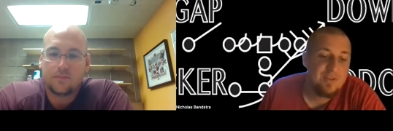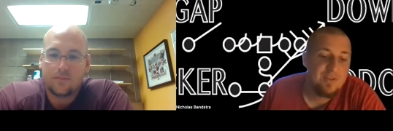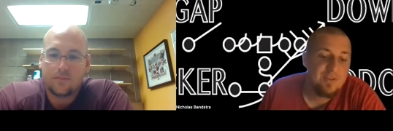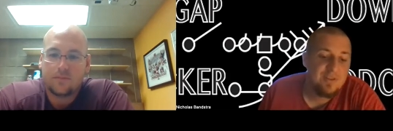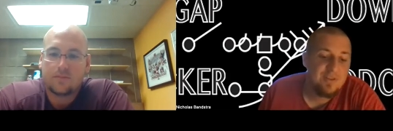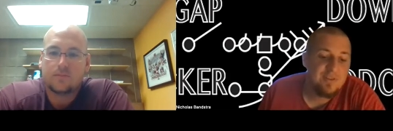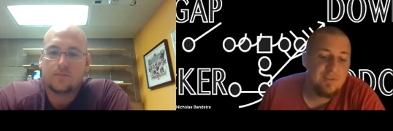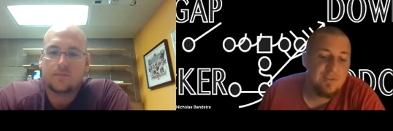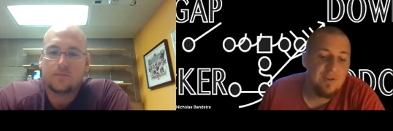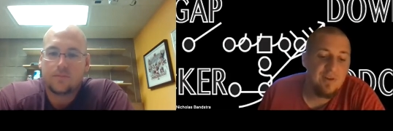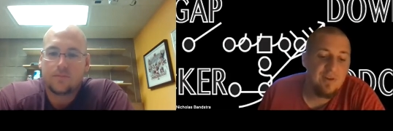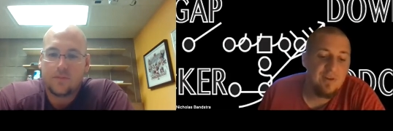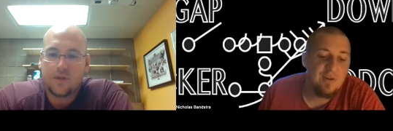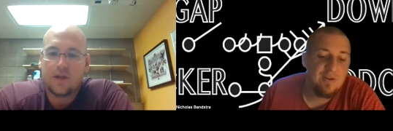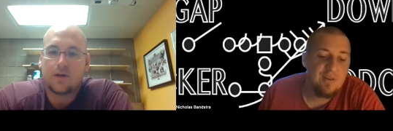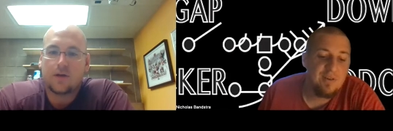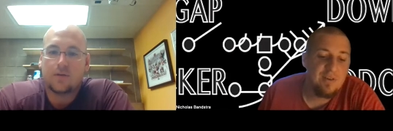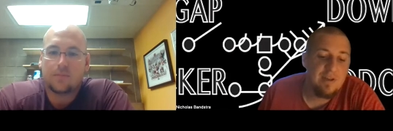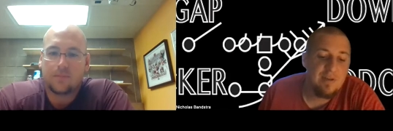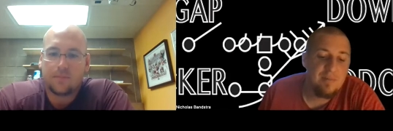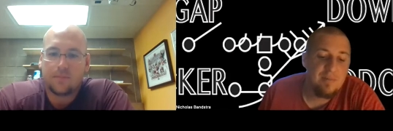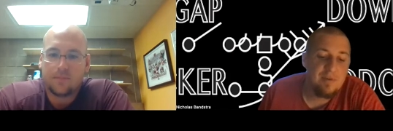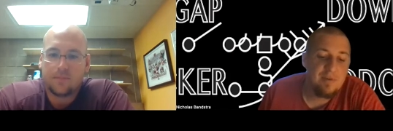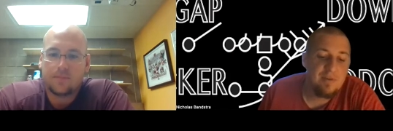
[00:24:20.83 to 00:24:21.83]
Speaker 1: So yep.
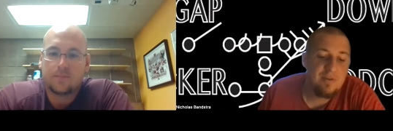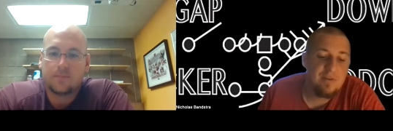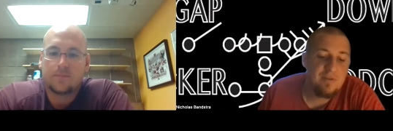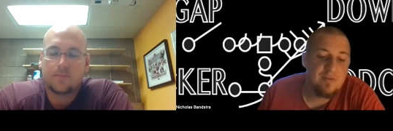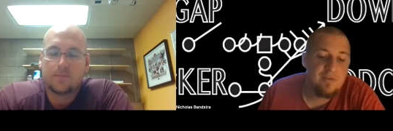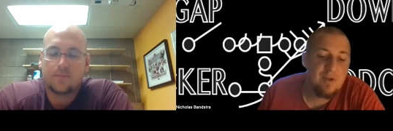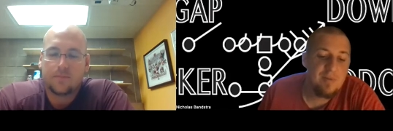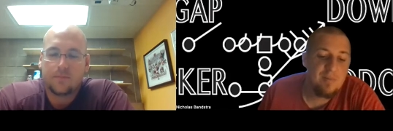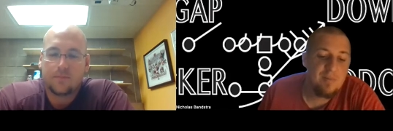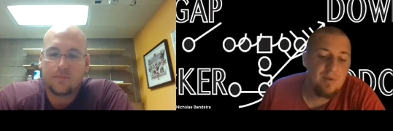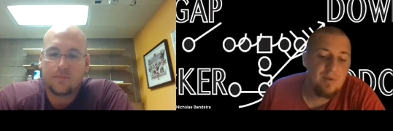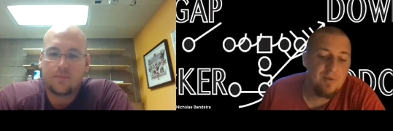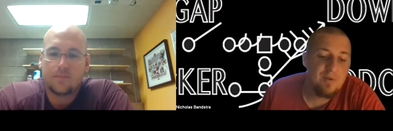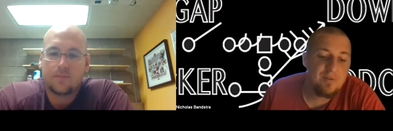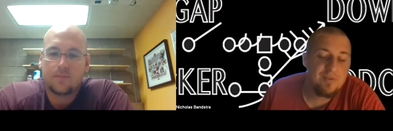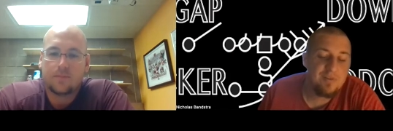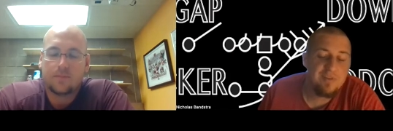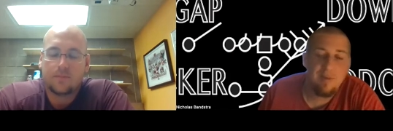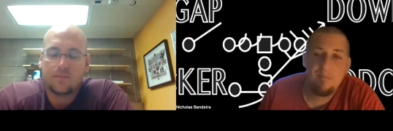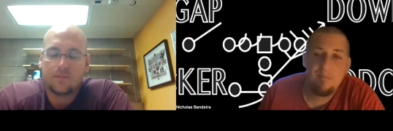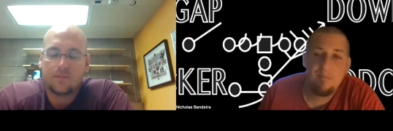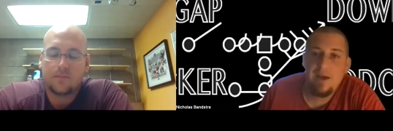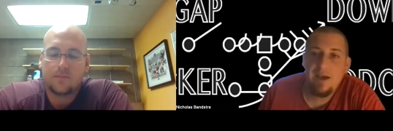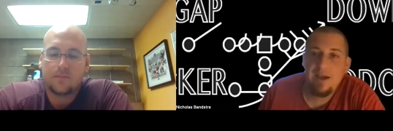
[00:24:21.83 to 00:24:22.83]
I mean, you got to be able to
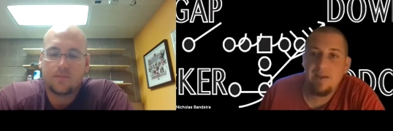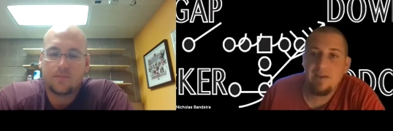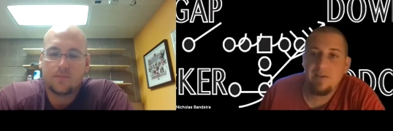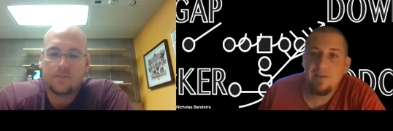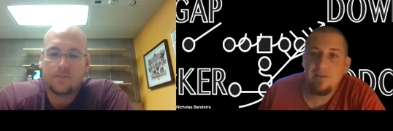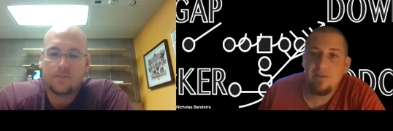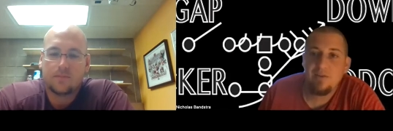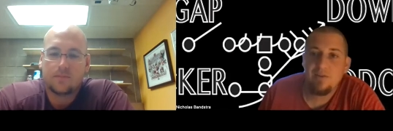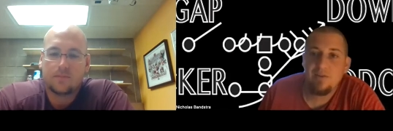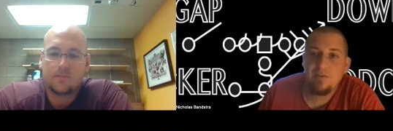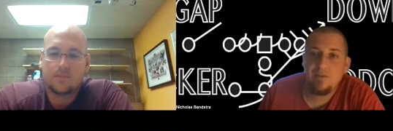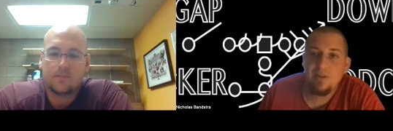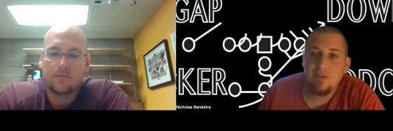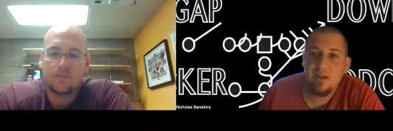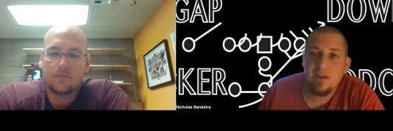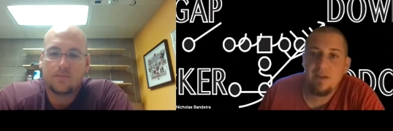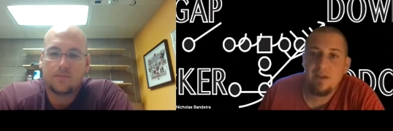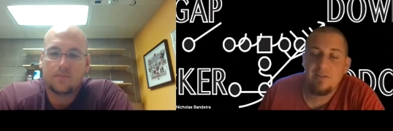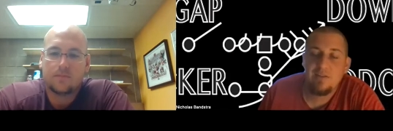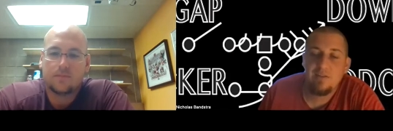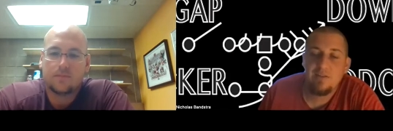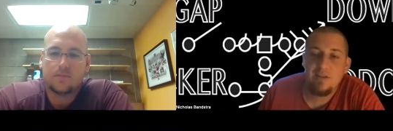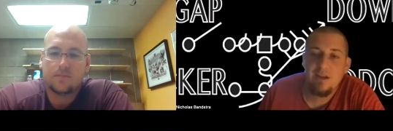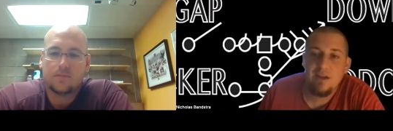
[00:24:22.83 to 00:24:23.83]
sit back into your
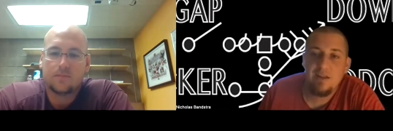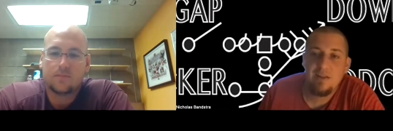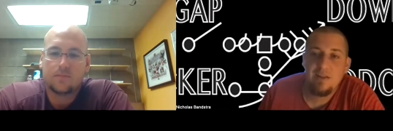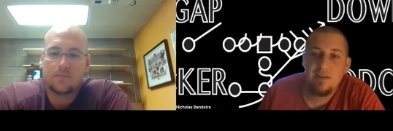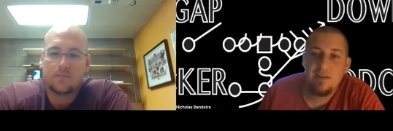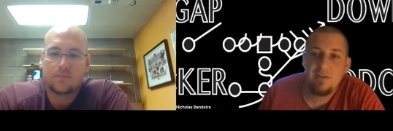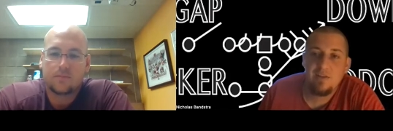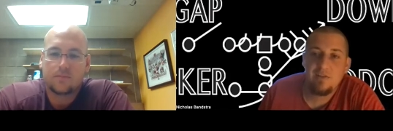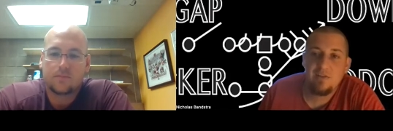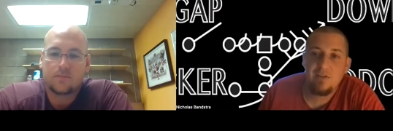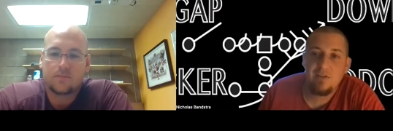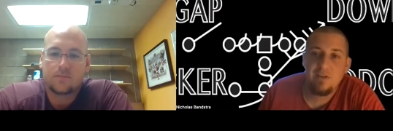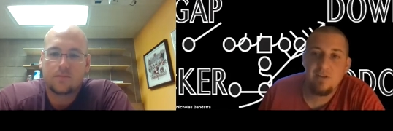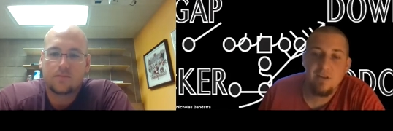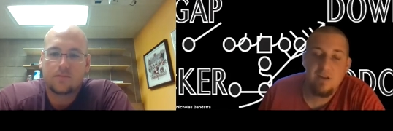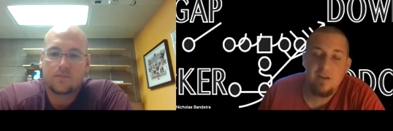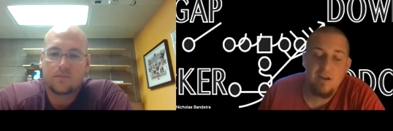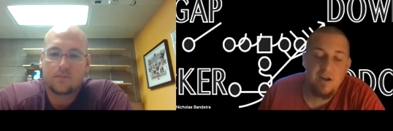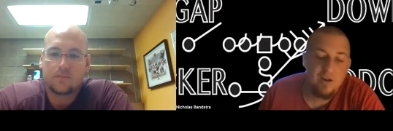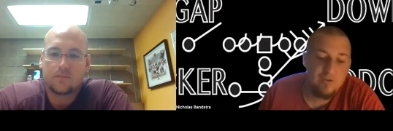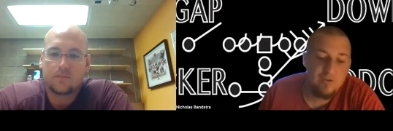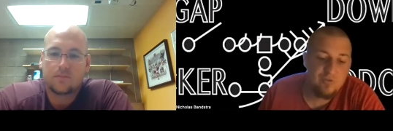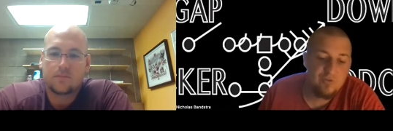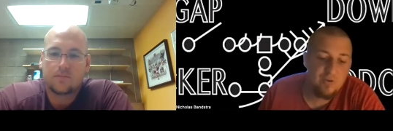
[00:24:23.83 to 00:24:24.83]
stance and kind of like you said,
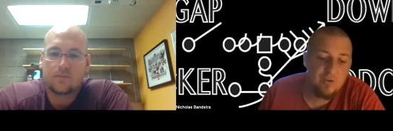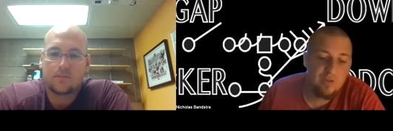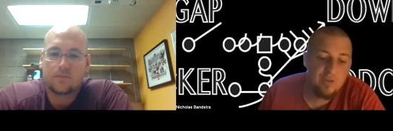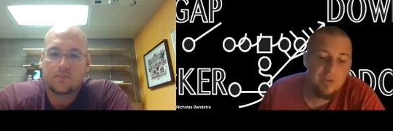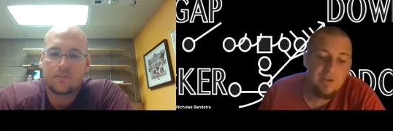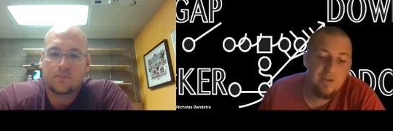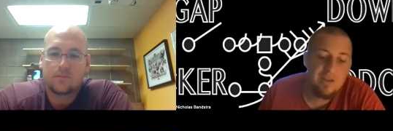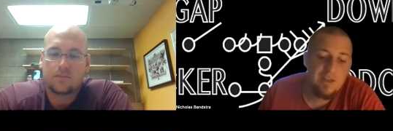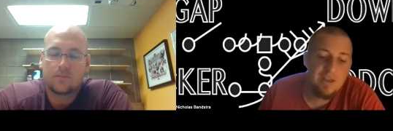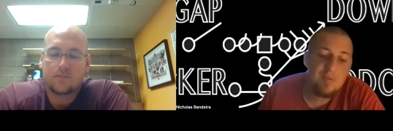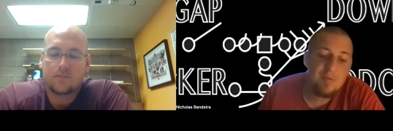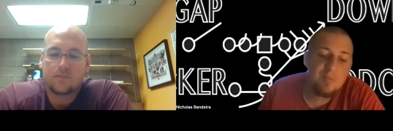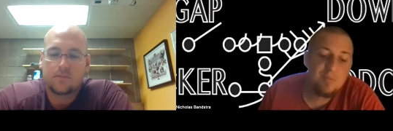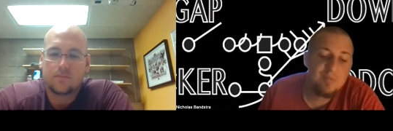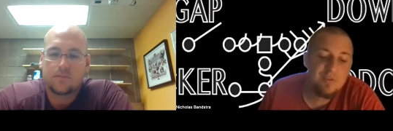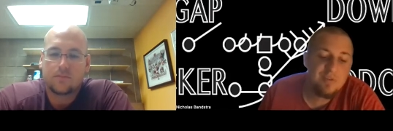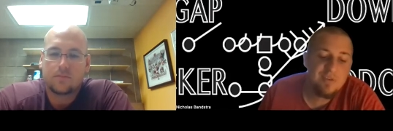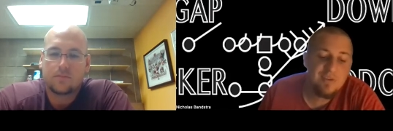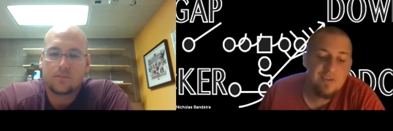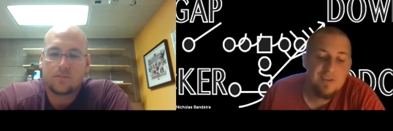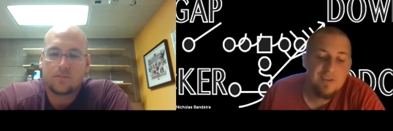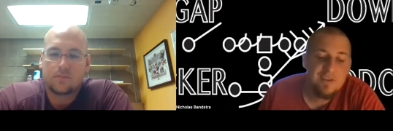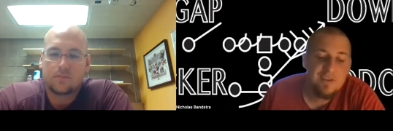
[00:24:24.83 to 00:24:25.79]
Australian hips